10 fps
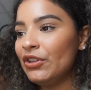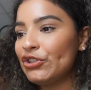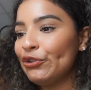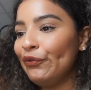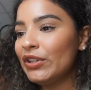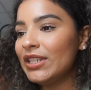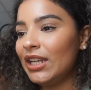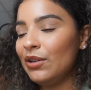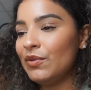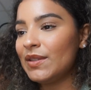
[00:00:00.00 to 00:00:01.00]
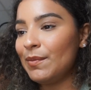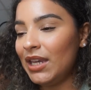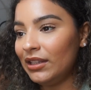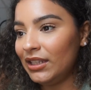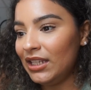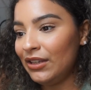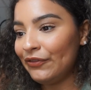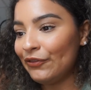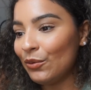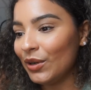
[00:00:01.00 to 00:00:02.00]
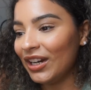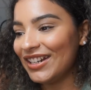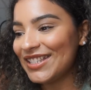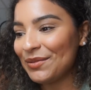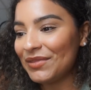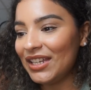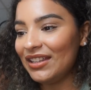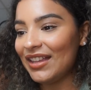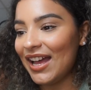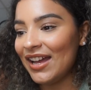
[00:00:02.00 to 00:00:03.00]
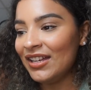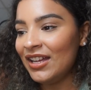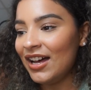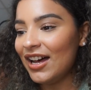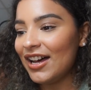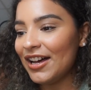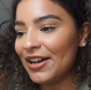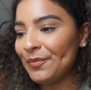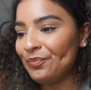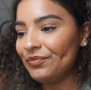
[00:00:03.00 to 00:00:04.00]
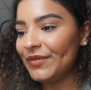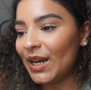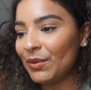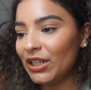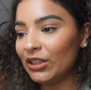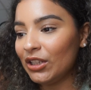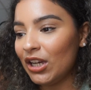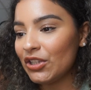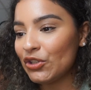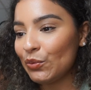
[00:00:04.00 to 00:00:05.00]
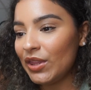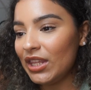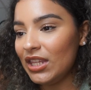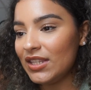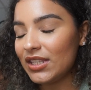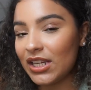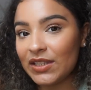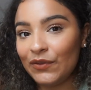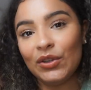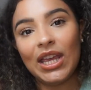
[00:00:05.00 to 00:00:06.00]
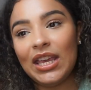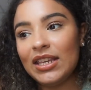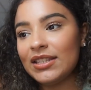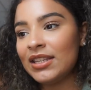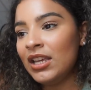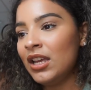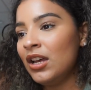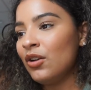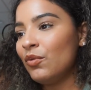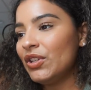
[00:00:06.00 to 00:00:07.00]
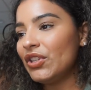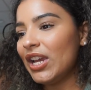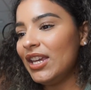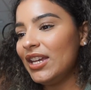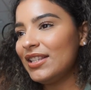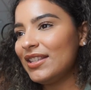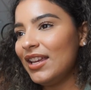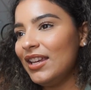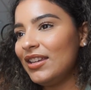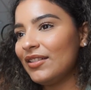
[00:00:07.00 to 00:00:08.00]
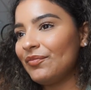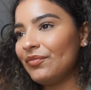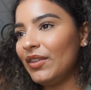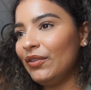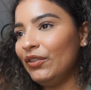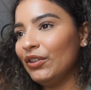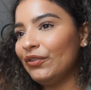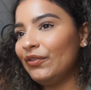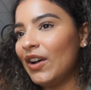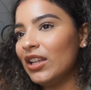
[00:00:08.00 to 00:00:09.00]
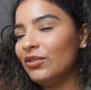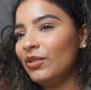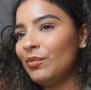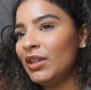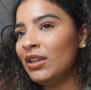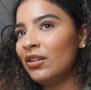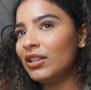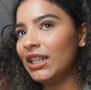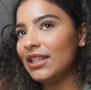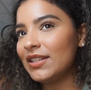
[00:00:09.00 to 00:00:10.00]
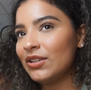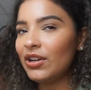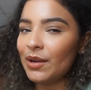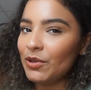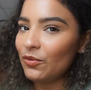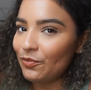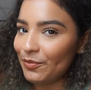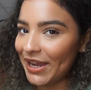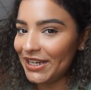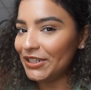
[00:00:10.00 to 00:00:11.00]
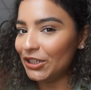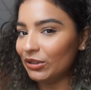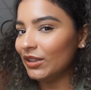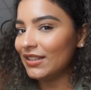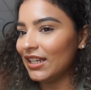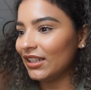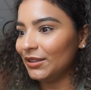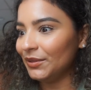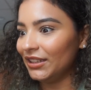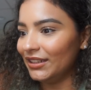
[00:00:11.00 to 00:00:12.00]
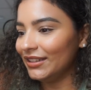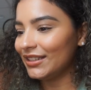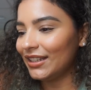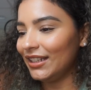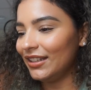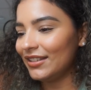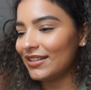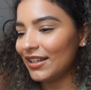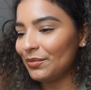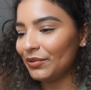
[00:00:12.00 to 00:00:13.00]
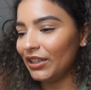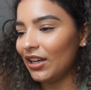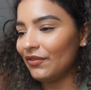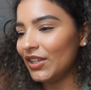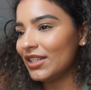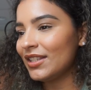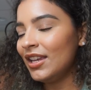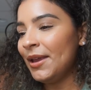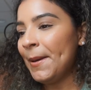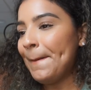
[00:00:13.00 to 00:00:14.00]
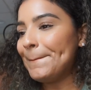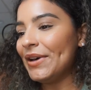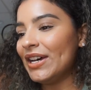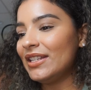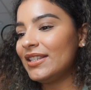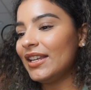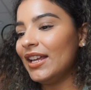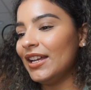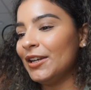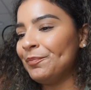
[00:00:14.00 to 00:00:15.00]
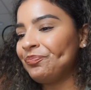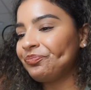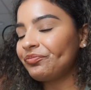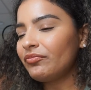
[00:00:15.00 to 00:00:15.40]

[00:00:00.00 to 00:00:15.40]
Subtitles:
the shoot for today was mainly for something that I'm gonna launch within these next few days, which I guess, like, if you're following me on Instagram, you might know exactly what it is. I think it's like pretty obvious, but I'll